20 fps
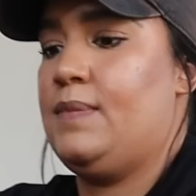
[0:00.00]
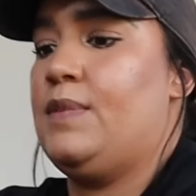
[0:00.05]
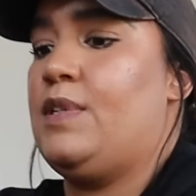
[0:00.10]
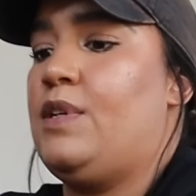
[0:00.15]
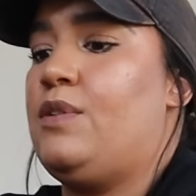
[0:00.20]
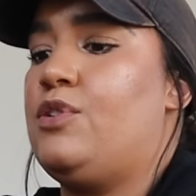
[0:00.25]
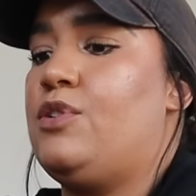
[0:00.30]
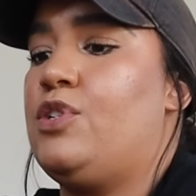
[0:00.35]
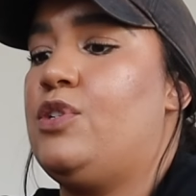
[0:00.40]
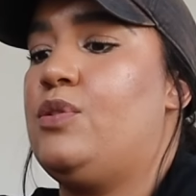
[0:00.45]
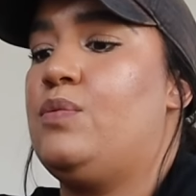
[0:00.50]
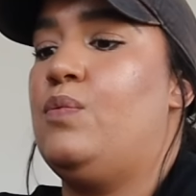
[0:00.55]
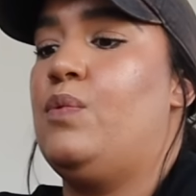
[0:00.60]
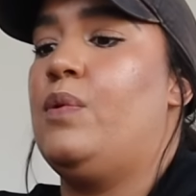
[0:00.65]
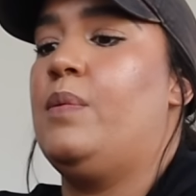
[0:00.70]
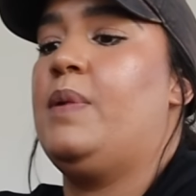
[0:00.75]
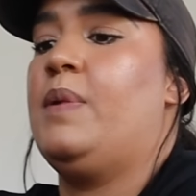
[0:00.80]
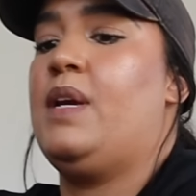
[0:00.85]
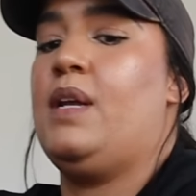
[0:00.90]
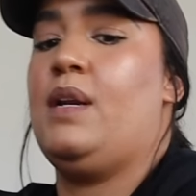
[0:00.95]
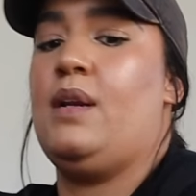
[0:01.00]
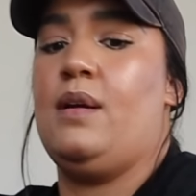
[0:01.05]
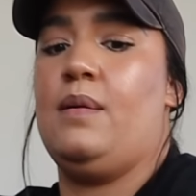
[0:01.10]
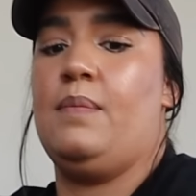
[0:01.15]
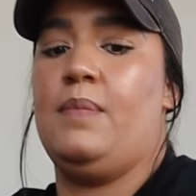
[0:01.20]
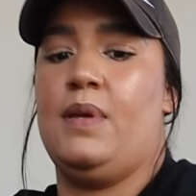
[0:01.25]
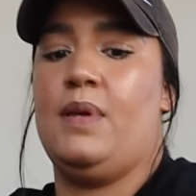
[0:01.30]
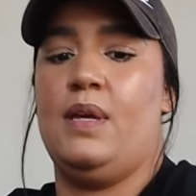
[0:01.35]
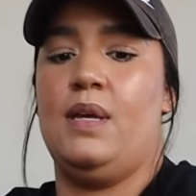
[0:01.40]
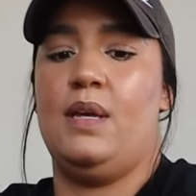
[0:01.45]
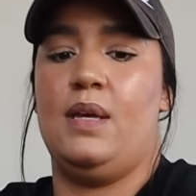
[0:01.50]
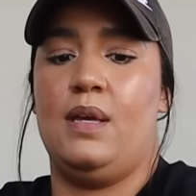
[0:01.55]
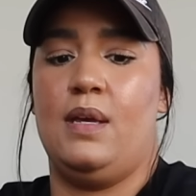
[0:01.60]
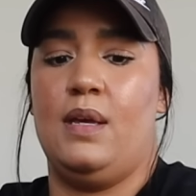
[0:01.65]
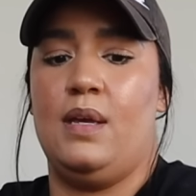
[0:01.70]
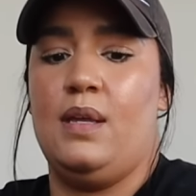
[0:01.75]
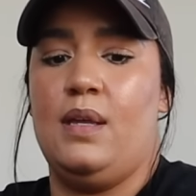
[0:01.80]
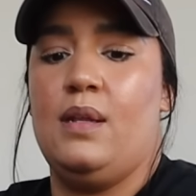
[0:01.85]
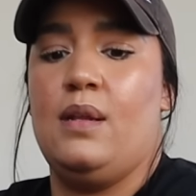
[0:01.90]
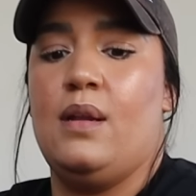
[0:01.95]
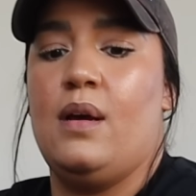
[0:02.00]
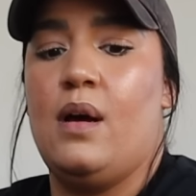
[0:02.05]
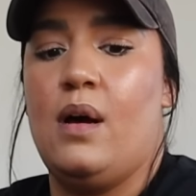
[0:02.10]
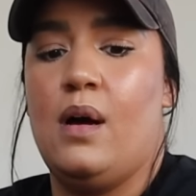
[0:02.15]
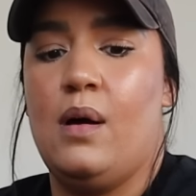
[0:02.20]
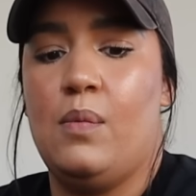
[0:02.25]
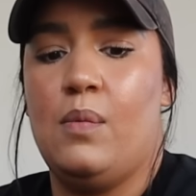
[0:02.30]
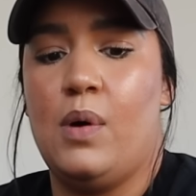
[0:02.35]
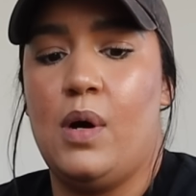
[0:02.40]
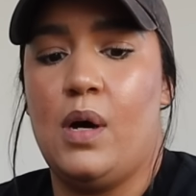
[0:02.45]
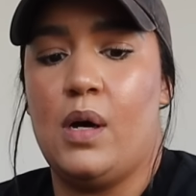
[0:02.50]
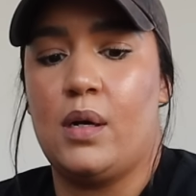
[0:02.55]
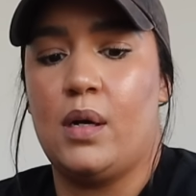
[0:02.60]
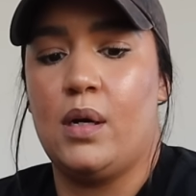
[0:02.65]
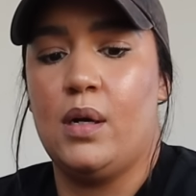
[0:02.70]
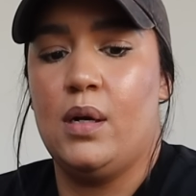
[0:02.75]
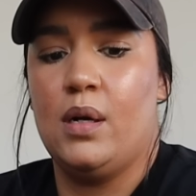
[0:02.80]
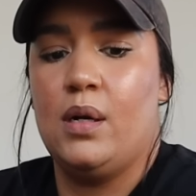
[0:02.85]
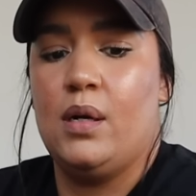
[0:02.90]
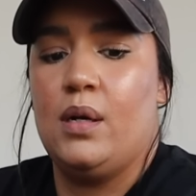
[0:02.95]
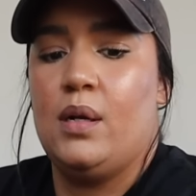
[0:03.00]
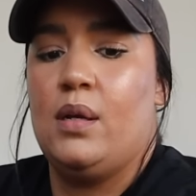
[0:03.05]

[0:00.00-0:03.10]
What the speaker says: I was just warming it up in the hot water.